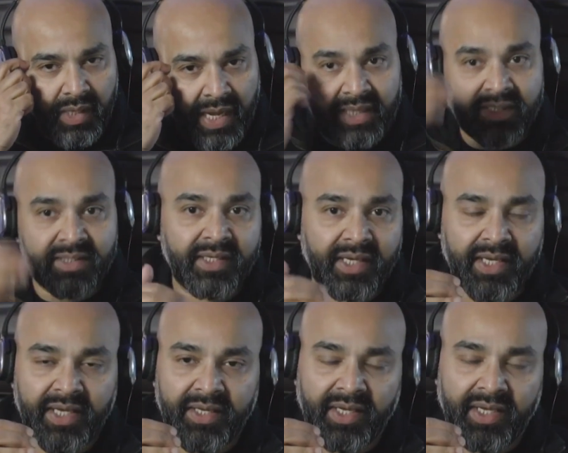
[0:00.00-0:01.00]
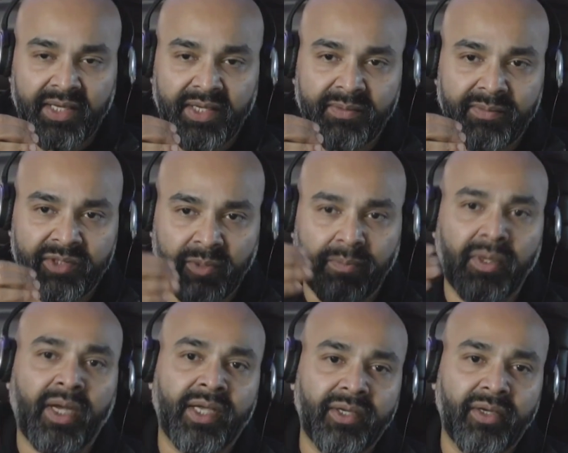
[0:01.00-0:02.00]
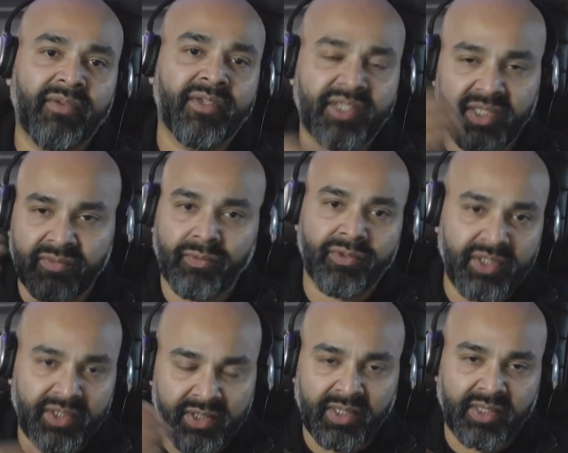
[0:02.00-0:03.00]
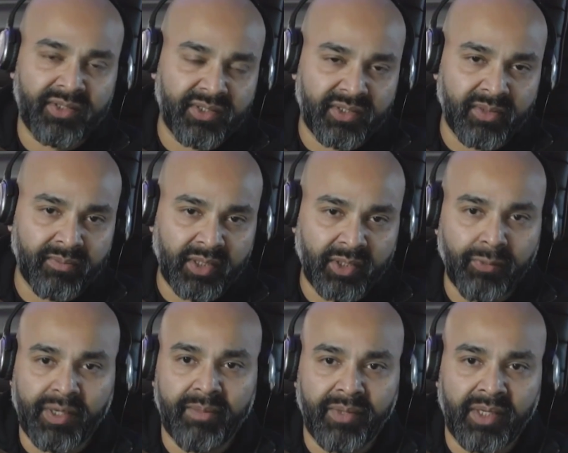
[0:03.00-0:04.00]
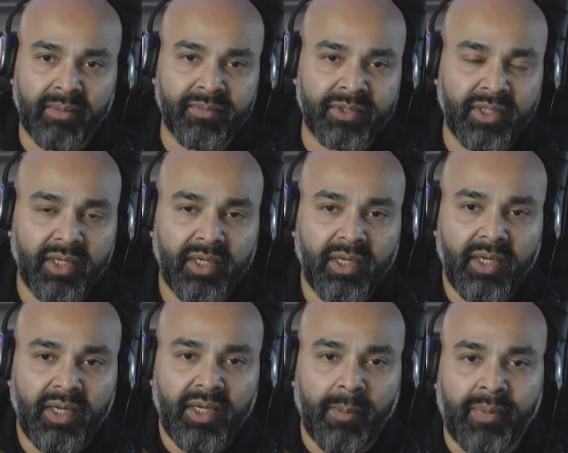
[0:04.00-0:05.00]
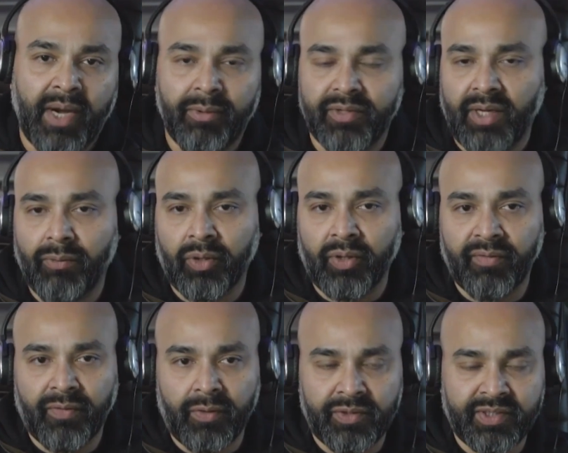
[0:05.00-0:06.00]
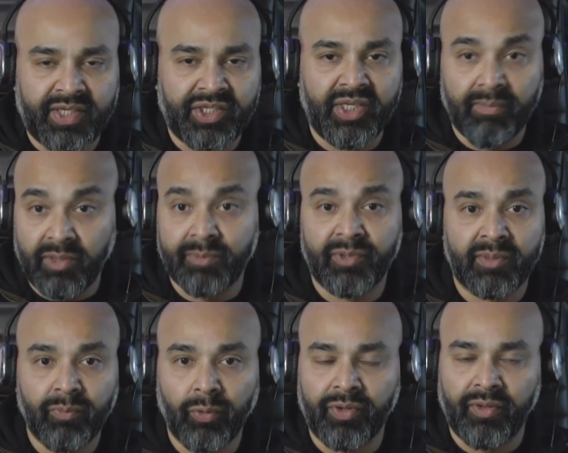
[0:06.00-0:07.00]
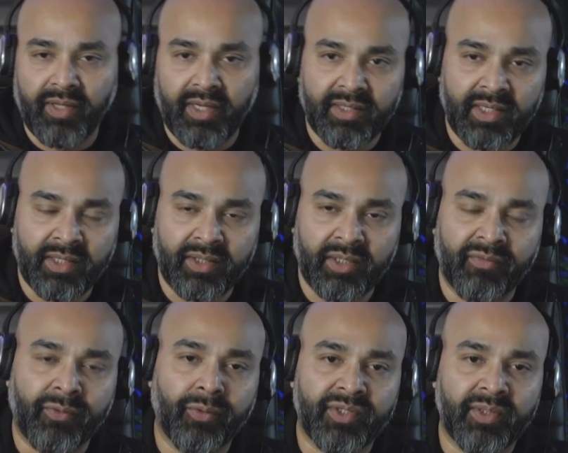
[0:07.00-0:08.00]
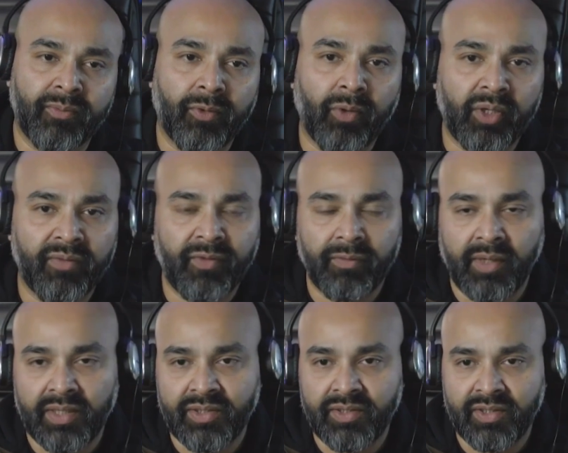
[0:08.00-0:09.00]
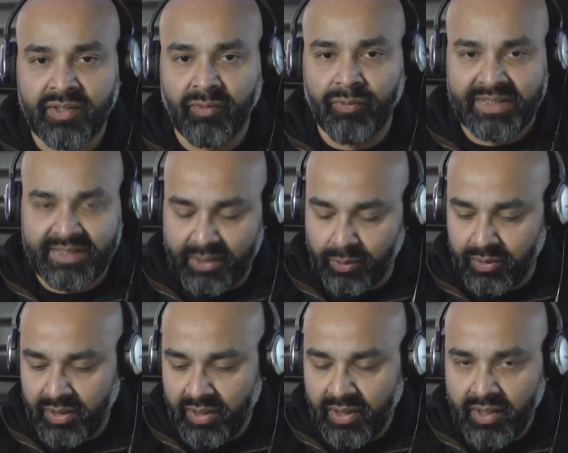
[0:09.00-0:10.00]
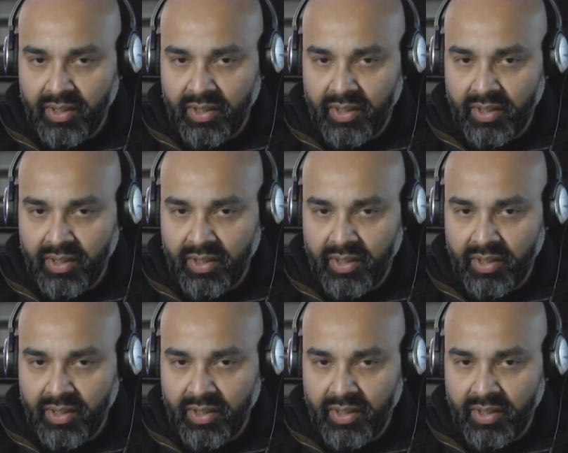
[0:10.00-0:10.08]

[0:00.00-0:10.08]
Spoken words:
as a supplier of a Salesforce CTI system, but it quickly becomes apparent that RocketPhone is actually much, much more than that. And of course, the more RocketPhone licenses that we sell,